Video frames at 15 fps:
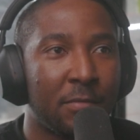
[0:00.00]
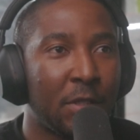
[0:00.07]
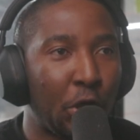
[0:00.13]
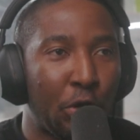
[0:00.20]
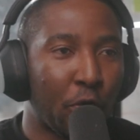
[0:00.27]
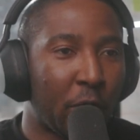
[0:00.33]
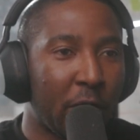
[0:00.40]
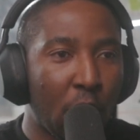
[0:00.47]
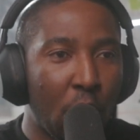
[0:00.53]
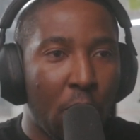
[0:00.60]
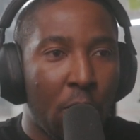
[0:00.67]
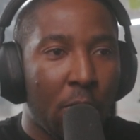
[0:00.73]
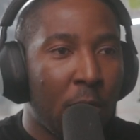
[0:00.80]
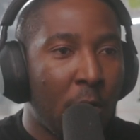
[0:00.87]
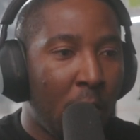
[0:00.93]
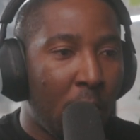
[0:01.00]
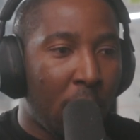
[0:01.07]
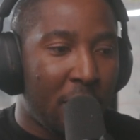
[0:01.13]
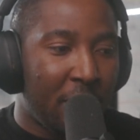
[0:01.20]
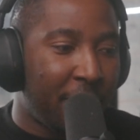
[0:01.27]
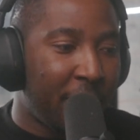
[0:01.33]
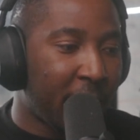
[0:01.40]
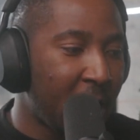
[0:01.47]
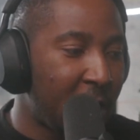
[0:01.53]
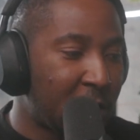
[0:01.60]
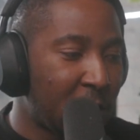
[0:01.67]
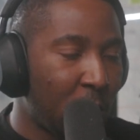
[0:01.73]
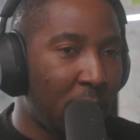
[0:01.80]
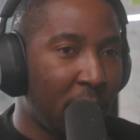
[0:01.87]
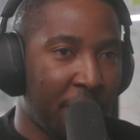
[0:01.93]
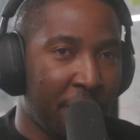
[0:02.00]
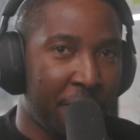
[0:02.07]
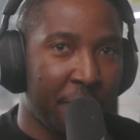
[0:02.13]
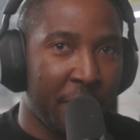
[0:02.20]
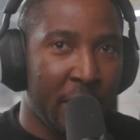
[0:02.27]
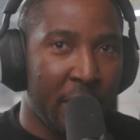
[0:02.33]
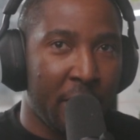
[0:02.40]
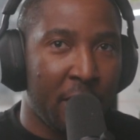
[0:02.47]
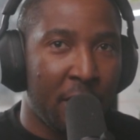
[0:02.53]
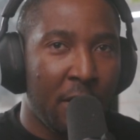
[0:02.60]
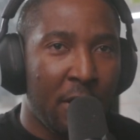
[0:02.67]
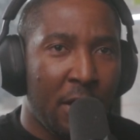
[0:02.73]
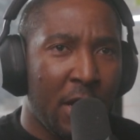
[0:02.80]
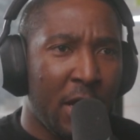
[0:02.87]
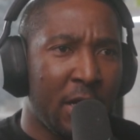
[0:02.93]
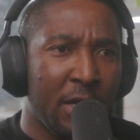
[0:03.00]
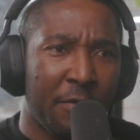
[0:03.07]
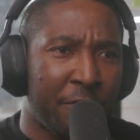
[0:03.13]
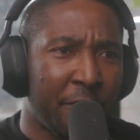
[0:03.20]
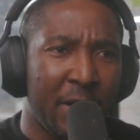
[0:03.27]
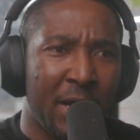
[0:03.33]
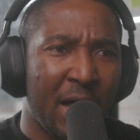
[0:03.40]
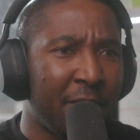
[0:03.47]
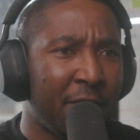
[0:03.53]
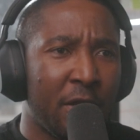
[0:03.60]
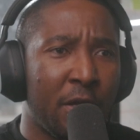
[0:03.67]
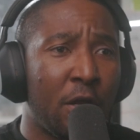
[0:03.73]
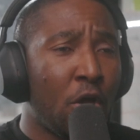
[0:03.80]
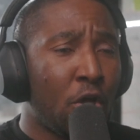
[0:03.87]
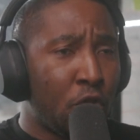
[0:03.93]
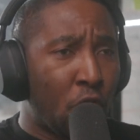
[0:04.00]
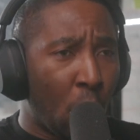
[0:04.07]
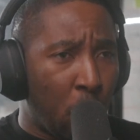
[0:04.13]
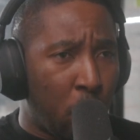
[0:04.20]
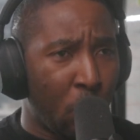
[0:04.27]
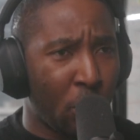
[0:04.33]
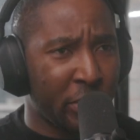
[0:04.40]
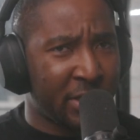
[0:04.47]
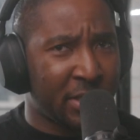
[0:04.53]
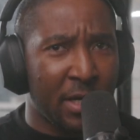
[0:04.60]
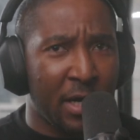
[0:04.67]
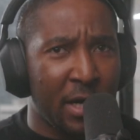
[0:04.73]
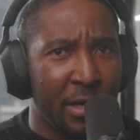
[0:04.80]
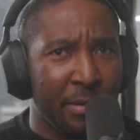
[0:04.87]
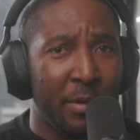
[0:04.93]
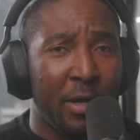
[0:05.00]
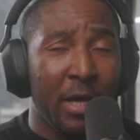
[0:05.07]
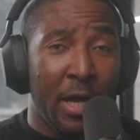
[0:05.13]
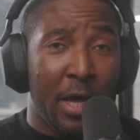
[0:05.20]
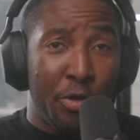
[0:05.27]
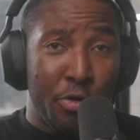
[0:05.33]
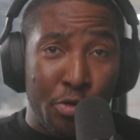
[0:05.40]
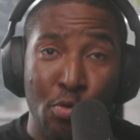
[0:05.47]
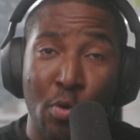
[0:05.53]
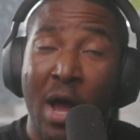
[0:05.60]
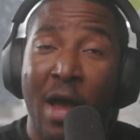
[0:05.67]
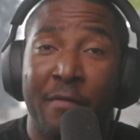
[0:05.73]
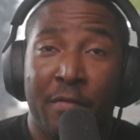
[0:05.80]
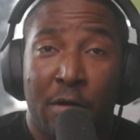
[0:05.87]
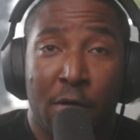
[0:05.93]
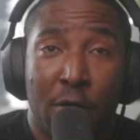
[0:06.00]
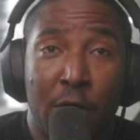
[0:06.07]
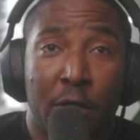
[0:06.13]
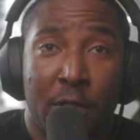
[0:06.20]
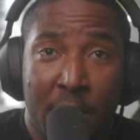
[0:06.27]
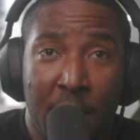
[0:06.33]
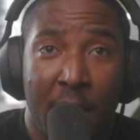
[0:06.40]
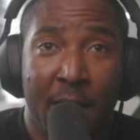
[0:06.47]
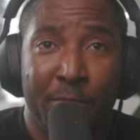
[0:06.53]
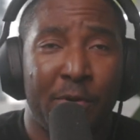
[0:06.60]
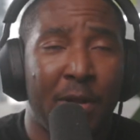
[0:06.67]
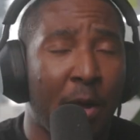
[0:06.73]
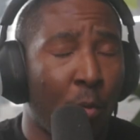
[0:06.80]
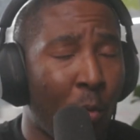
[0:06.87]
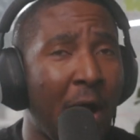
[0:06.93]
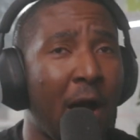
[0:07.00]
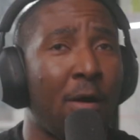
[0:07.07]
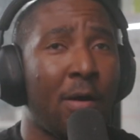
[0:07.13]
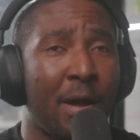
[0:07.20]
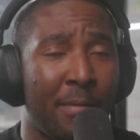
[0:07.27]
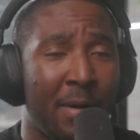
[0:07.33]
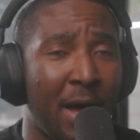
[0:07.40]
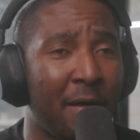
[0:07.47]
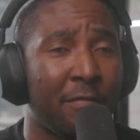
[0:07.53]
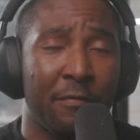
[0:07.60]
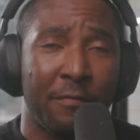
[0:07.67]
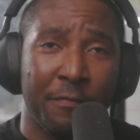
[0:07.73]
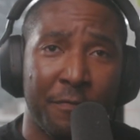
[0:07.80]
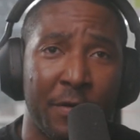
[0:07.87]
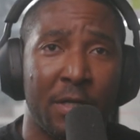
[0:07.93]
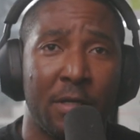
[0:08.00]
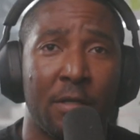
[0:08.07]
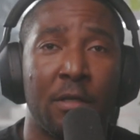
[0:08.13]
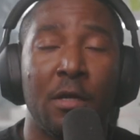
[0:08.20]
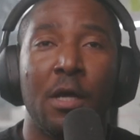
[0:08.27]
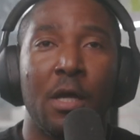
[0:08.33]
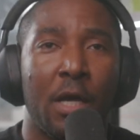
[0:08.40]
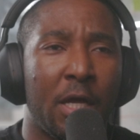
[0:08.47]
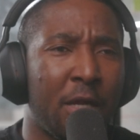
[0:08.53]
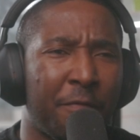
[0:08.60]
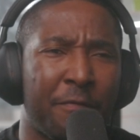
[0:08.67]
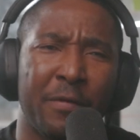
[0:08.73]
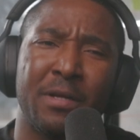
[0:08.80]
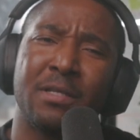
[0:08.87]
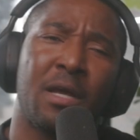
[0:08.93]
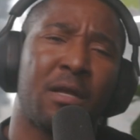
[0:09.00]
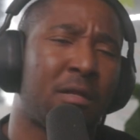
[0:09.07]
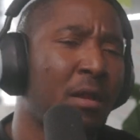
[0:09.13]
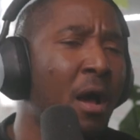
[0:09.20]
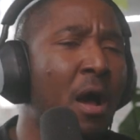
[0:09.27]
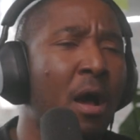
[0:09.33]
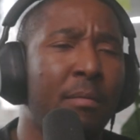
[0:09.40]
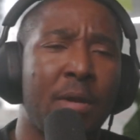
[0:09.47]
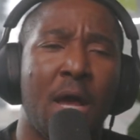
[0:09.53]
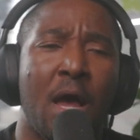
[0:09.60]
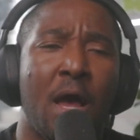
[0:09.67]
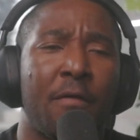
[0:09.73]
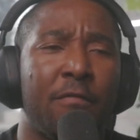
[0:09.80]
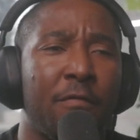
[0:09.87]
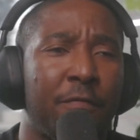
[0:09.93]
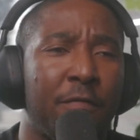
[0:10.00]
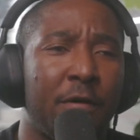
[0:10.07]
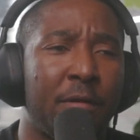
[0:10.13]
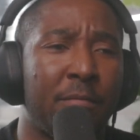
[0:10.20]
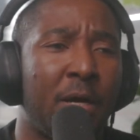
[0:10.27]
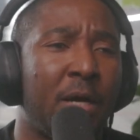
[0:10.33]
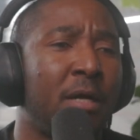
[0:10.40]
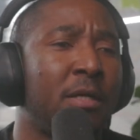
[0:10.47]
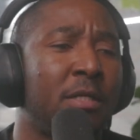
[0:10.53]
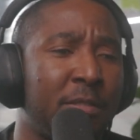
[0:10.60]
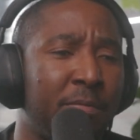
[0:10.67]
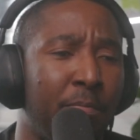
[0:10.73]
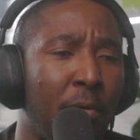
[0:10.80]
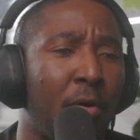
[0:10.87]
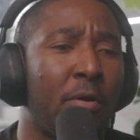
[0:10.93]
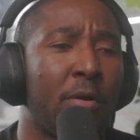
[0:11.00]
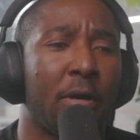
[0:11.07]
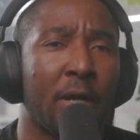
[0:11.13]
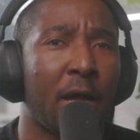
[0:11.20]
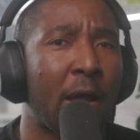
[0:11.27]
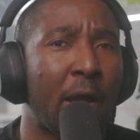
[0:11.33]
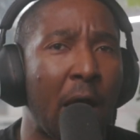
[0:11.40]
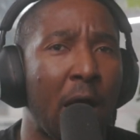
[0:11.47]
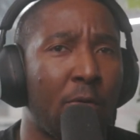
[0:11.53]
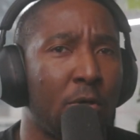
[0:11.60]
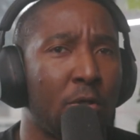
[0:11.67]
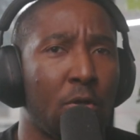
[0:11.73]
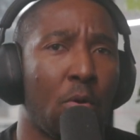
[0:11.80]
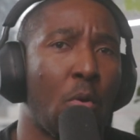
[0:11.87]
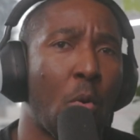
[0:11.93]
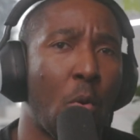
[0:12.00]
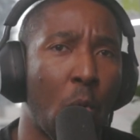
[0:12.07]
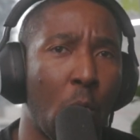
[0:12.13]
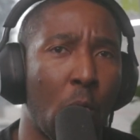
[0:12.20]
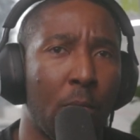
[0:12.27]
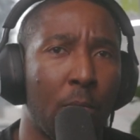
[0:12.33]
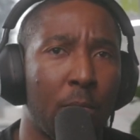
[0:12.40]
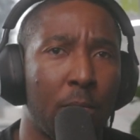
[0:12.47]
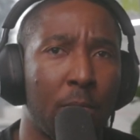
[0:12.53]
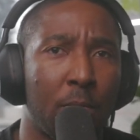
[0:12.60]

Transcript: You can go on a vacation with a friend and the friend having the worst time and you having a good time. You're like, wow, I'm having fun. And the friend is like, nah, I'm not having fun, man. It's boring. I want to go home.